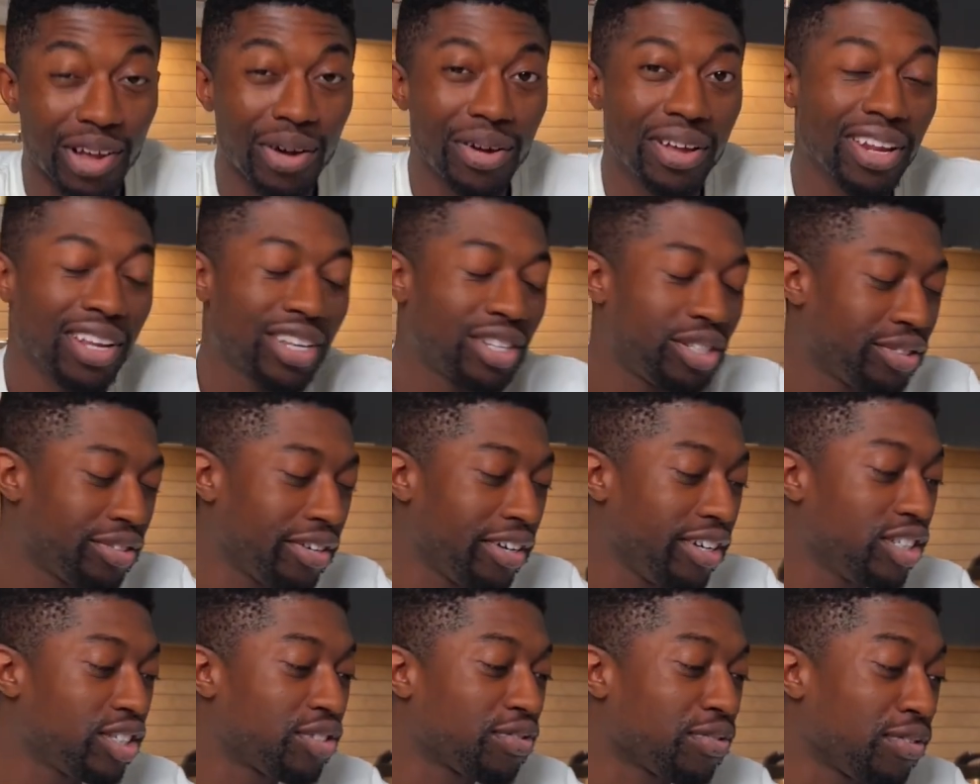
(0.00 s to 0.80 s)
in
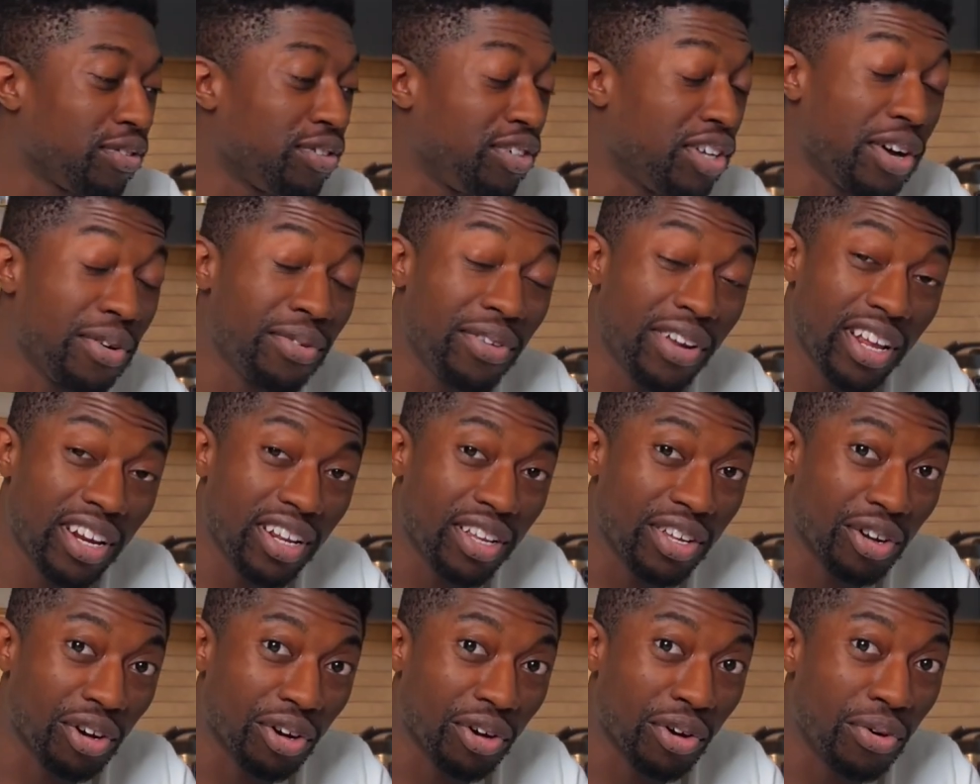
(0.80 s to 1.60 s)
exchange for donating
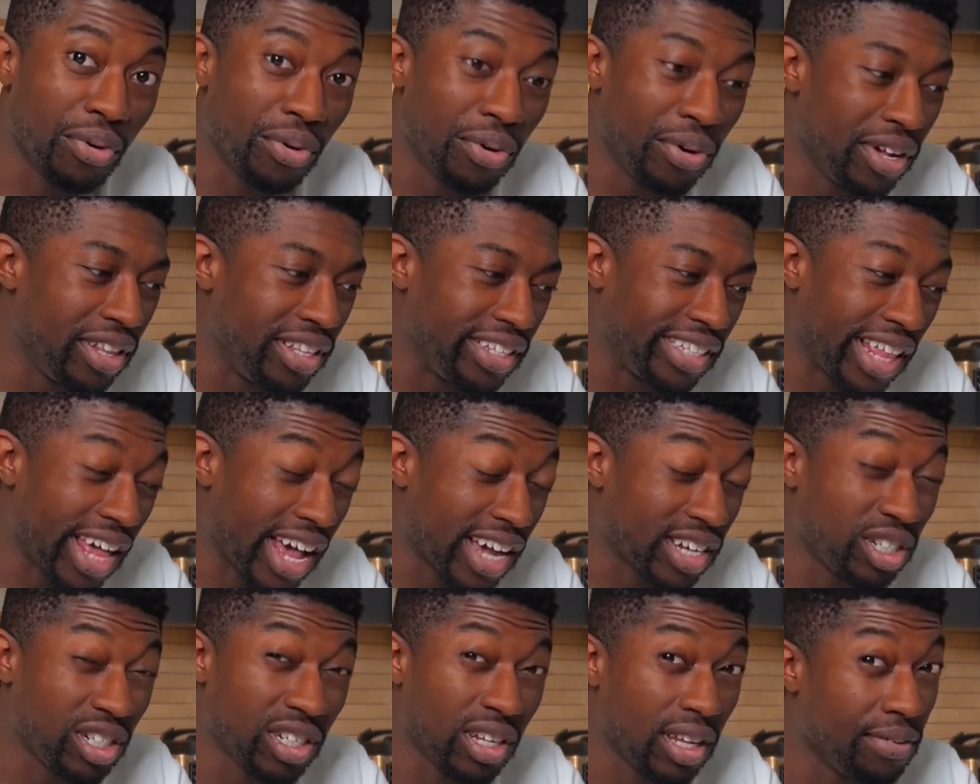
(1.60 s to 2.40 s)
your coins, they
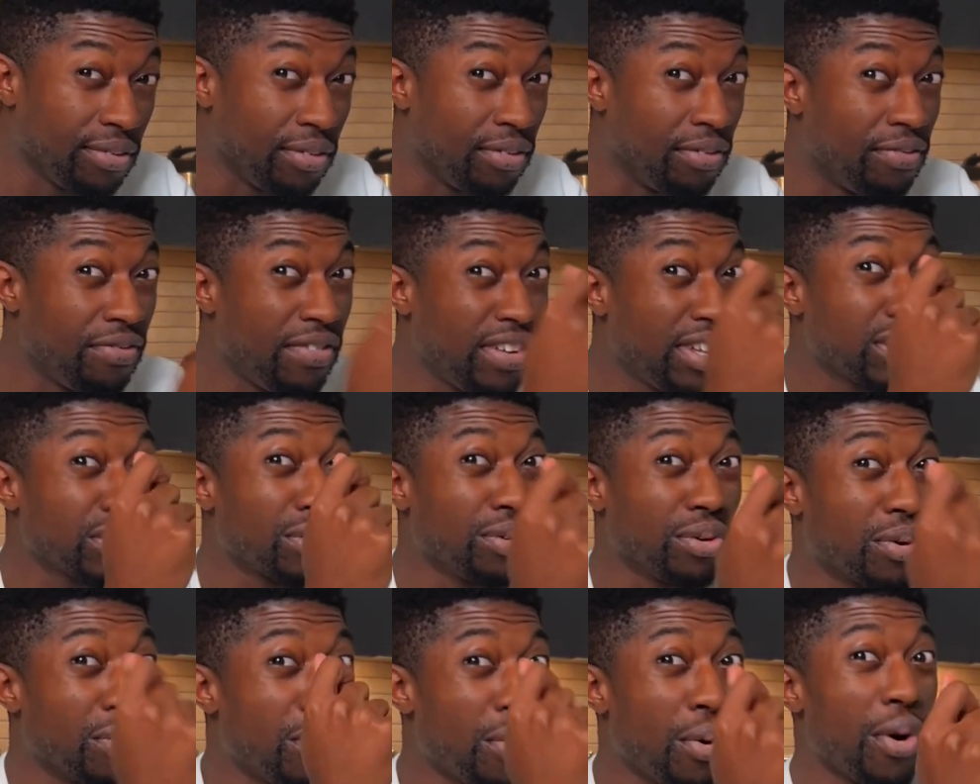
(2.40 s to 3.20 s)
actually give you
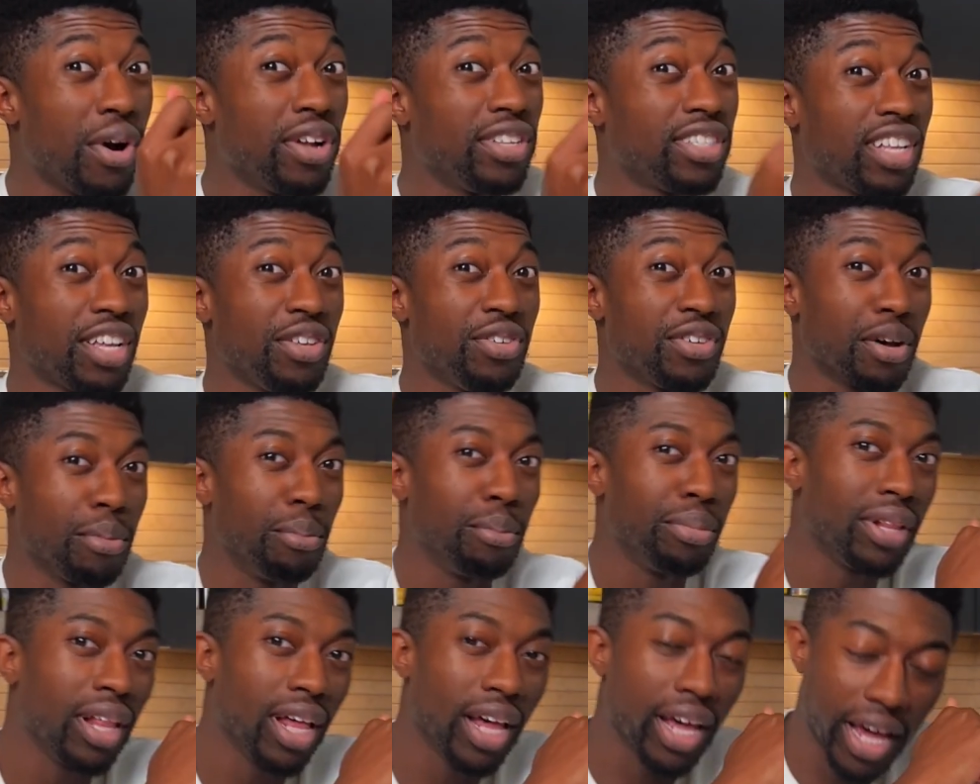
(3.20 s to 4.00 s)
physical coins that you can
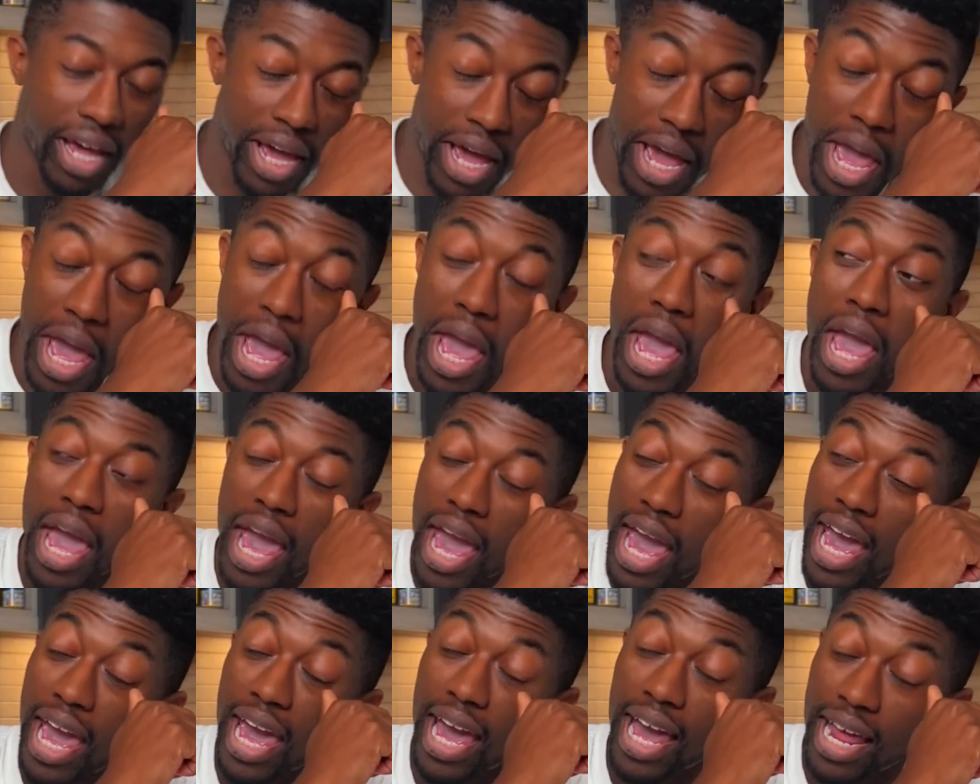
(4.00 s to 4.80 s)
play.
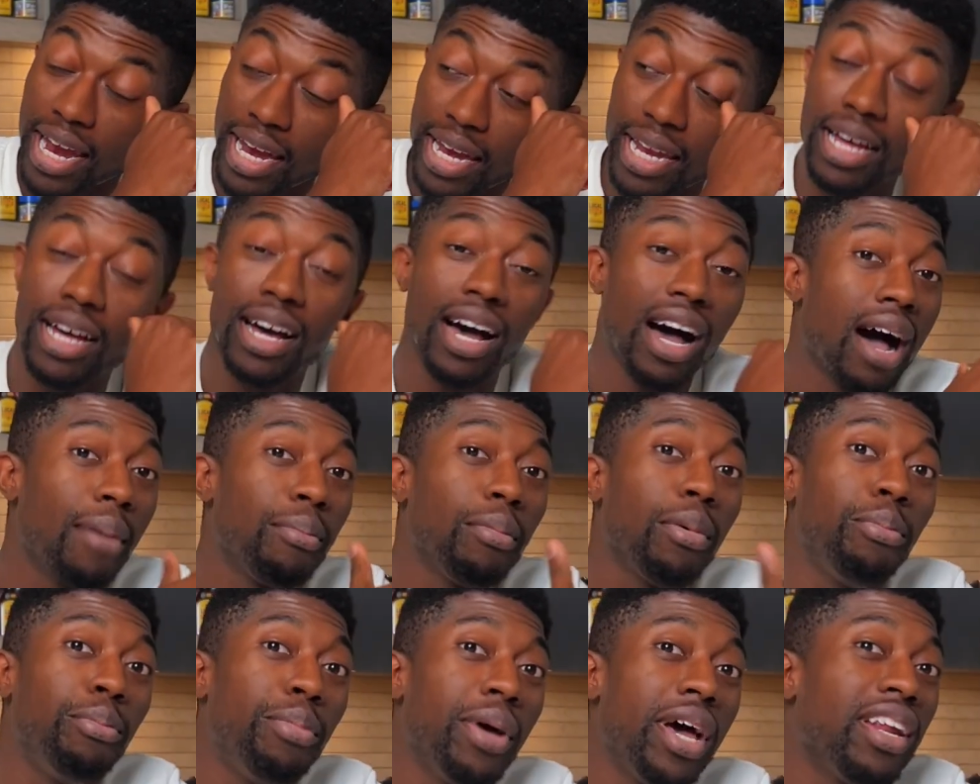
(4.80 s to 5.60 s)
And I'm
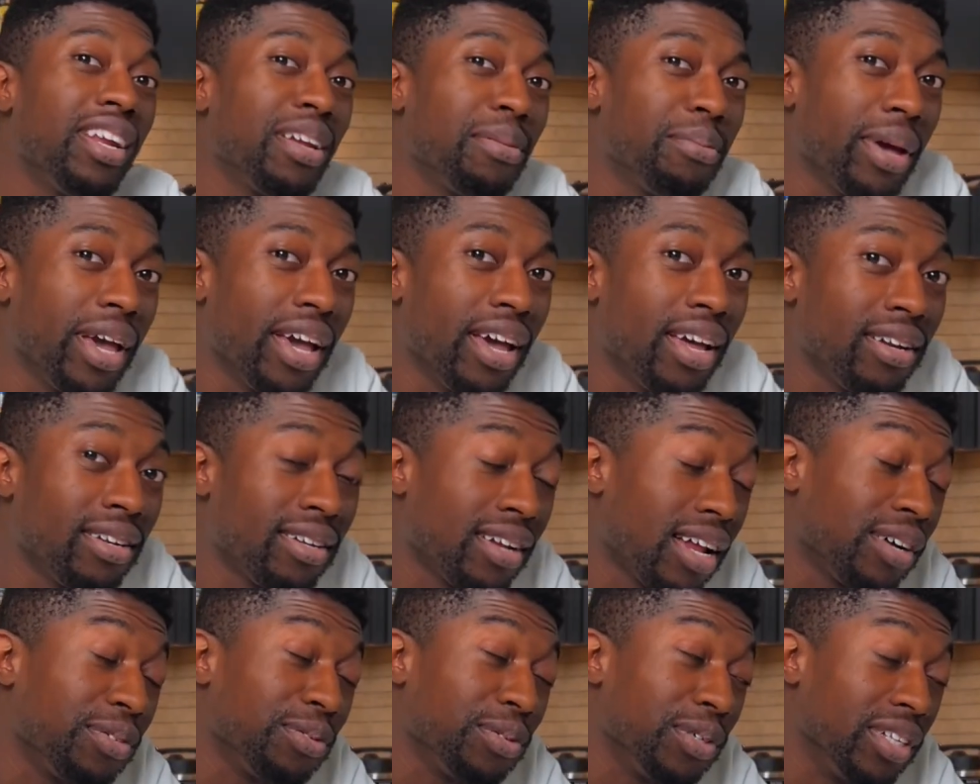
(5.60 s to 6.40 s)
a betting man,
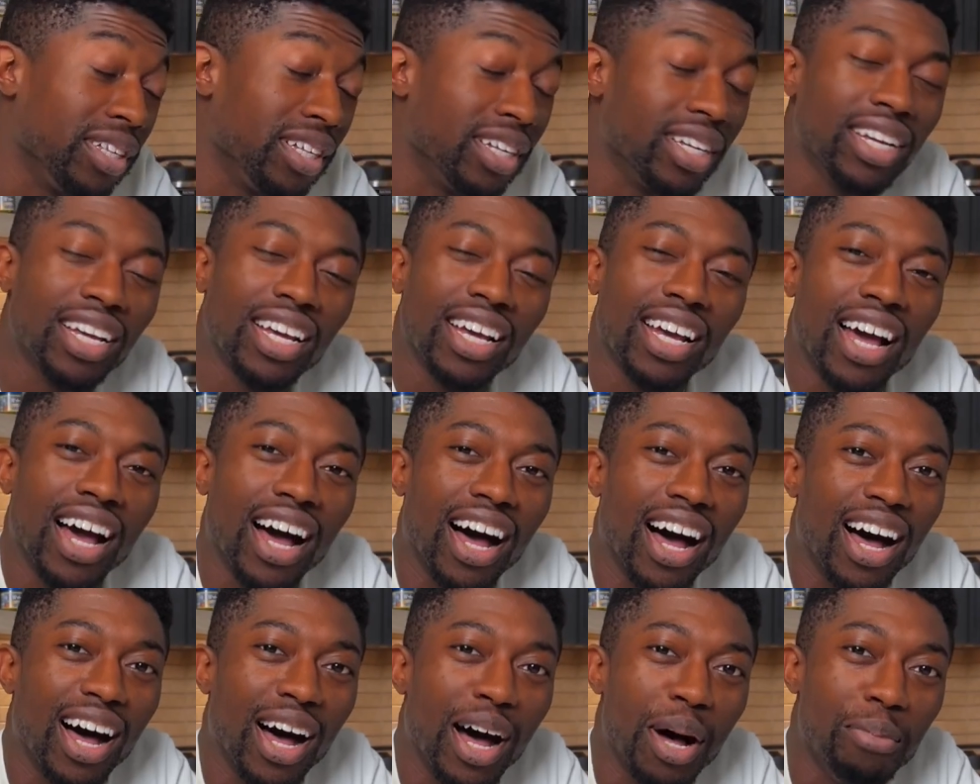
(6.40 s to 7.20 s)
not really.
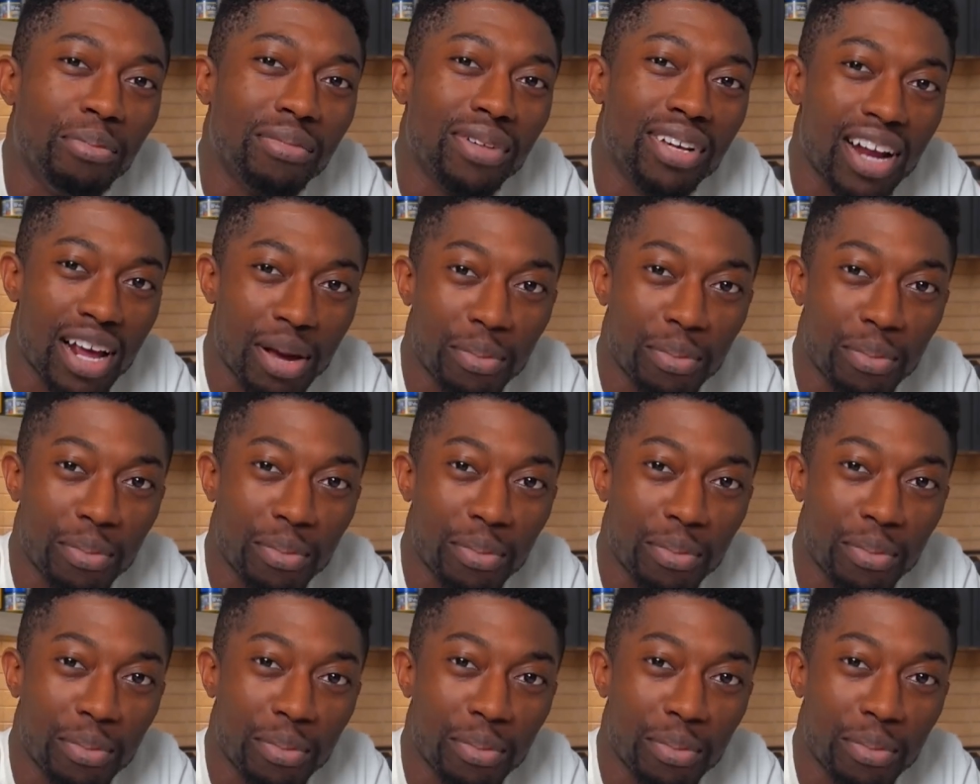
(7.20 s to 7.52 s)
And I